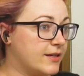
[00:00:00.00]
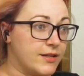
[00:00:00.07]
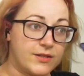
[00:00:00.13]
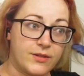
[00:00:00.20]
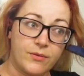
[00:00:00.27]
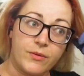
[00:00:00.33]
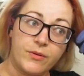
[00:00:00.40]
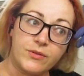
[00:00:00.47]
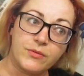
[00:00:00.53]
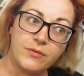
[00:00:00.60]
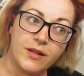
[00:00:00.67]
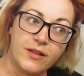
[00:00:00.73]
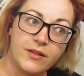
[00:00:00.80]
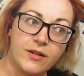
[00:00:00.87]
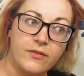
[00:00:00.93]
So I went to
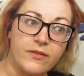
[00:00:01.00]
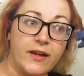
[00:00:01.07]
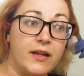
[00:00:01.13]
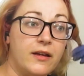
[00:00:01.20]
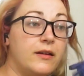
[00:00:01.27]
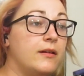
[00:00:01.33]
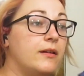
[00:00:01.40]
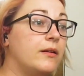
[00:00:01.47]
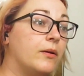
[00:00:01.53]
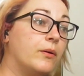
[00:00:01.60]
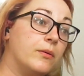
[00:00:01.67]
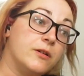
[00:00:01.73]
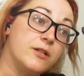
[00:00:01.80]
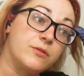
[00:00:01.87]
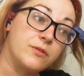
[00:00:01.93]
another vet,
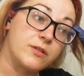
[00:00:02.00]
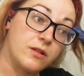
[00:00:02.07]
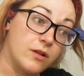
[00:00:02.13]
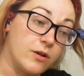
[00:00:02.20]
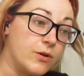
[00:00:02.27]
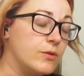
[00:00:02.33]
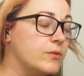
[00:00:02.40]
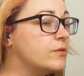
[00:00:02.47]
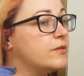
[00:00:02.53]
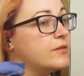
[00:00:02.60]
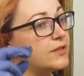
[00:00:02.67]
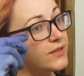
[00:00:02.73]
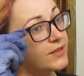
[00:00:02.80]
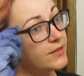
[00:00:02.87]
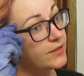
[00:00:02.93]
which was
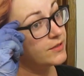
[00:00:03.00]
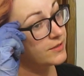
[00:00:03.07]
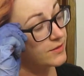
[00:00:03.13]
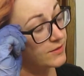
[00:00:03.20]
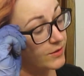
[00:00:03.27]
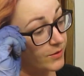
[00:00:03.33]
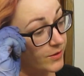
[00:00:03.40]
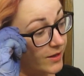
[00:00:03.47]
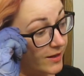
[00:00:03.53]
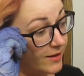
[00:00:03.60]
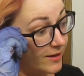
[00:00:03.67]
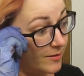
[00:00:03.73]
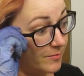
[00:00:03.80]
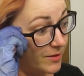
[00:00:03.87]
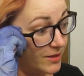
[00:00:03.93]
closed. So that
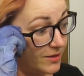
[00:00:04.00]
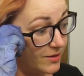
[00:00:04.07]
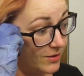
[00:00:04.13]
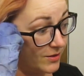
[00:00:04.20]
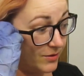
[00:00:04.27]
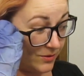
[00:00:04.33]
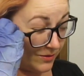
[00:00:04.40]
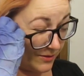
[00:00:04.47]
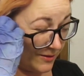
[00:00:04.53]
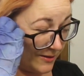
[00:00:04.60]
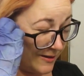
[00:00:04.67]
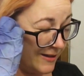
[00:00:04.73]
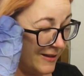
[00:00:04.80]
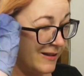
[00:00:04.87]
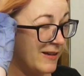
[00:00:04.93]
led me to
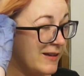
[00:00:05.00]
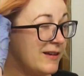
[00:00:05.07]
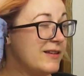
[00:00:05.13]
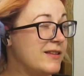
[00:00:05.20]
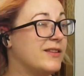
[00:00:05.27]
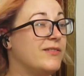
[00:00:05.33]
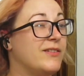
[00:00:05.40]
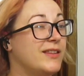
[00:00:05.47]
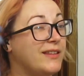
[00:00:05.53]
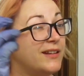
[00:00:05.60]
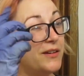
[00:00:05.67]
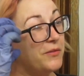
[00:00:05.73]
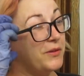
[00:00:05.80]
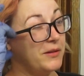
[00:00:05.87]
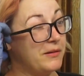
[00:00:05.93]
the vet that I
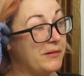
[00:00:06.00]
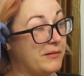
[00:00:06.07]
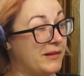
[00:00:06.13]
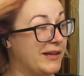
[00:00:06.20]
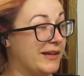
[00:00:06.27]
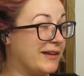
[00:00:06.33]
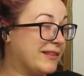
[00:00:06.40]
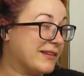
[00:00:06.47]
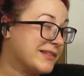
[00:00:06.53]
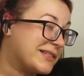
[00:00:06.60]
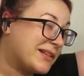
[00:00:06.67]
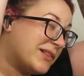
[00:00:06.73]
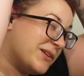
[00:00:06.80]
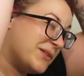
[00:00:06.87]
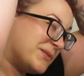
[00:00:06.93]
really don't like, that's
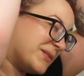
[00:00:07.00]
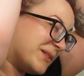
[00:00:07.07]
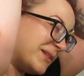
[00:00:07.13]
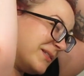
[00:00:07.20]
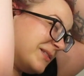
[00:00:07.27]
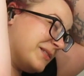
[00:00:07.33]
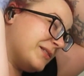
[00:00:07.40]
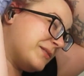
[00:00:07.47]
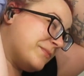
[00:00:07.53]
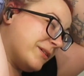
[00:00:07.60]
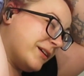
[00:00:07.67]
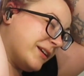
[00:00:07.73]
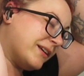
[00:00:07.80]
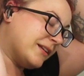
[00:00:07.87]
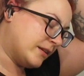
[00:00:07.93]
closest,
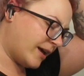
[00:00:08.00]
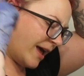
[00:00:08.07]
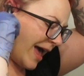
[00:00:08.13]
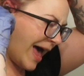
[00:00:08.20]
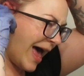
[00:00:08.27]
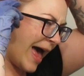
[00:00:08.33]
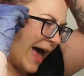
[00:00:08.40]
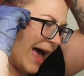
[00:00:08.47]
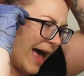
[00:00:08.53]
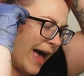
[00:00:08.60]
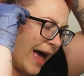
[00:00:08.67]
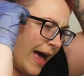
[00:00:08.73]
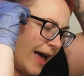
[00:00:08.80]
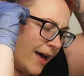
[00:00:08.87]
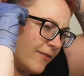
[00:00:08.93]
but
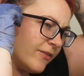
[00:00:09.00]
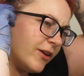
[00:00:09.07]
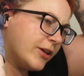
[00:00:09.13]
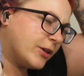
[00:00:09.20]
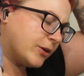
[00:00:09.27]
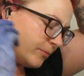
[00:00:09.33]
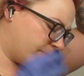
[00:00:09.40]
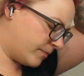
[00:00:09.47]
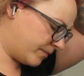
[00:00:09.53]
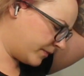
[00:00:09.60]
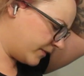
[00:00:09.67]
volume.